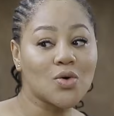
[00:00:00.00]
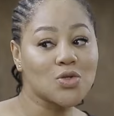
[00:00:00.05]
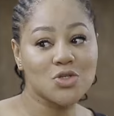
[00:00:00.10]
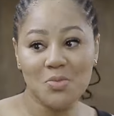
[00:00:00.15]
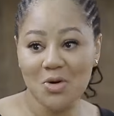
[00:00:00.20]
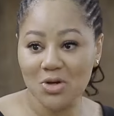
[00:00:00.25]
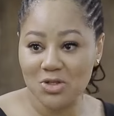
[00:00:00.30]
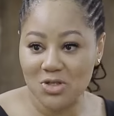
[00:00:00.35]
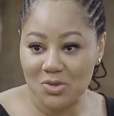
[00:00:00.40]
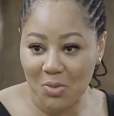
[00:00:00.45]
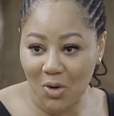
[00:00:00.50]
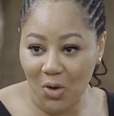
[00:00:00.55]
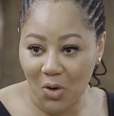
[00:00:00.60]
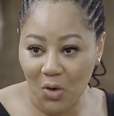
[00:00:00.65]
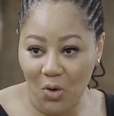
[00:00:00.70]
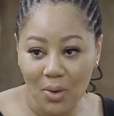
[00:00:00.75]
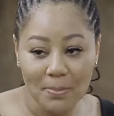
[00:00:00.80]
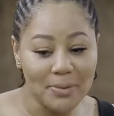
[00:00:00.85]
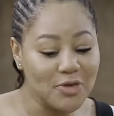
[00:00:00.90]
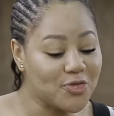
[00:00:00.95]

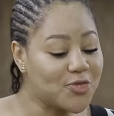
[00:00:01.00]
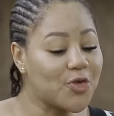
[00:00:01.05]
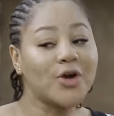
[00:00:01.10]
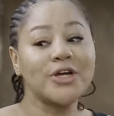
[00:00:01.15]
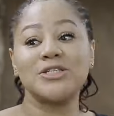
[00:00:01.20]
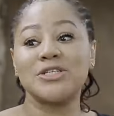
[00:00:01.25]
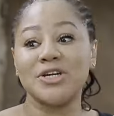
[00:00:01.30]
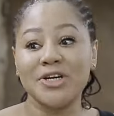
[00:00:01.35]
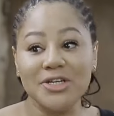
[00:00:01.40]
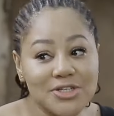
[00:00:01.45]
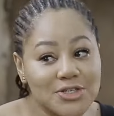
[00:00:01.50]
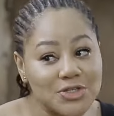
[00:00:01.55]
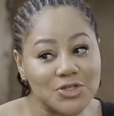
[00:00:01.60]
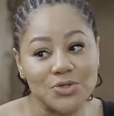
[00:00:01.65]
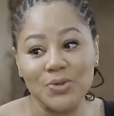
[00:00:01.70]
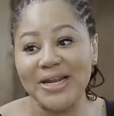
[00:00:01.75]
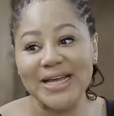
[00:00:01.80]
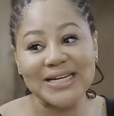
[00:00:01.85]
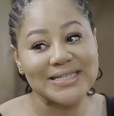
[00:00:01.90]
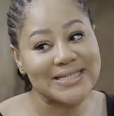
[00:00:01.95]
Ozbo, before it turns to
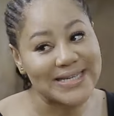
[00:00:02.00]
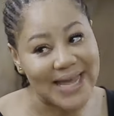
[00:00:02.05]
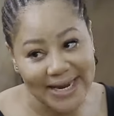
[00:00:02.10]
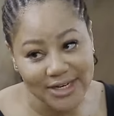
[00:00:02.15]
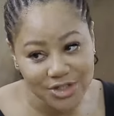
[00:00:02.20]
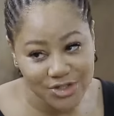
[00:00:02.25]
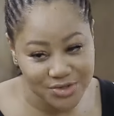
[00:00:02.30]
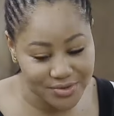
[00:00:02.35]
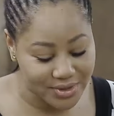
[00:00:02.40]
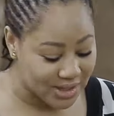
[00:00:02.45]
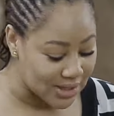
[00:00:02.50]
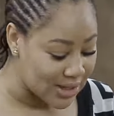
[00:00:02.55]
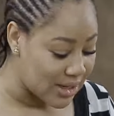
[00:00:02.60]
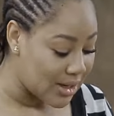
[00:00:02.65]
late entry.